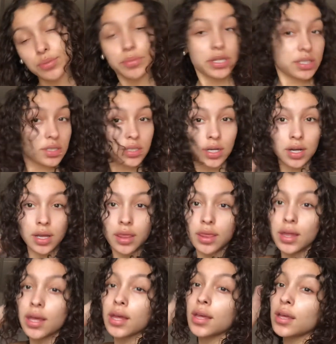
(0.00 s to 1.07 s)
make sure
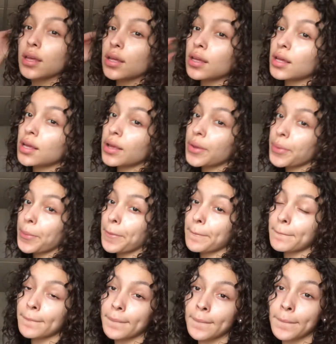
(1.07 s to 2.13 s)
that
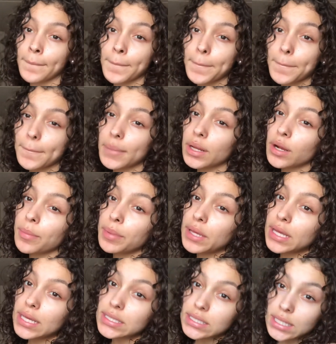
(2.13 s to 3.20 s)
you're
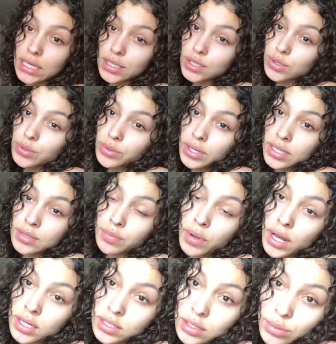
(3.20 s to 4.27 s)
being as nice to it as
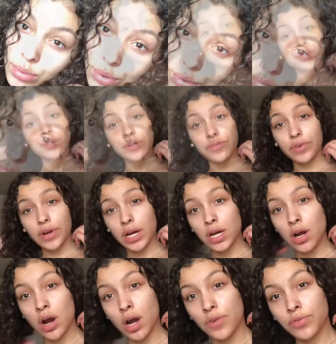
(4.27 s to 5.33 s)
possible. It's been very
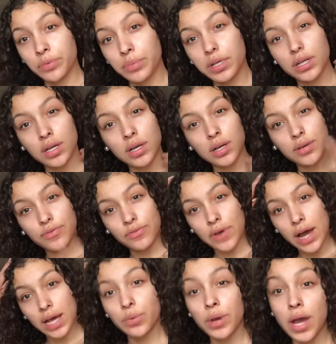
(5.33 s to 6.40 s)
hard for me to
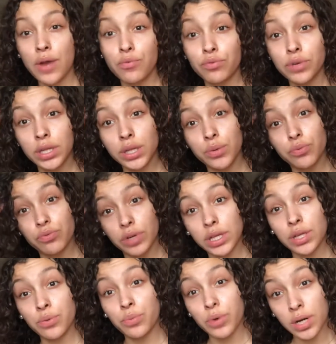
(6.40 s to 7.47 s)
find what really,
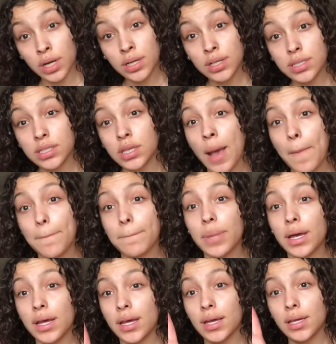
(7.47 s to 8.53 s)
really works,
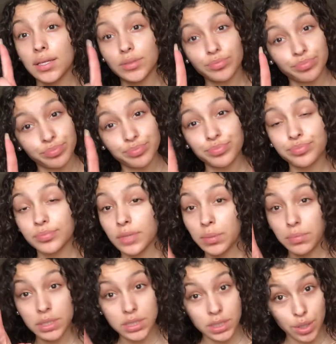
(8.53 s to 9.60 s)
but let
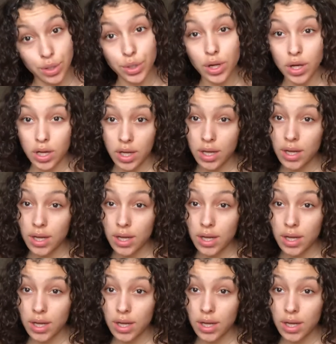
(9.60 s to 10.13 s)
me tell y'all,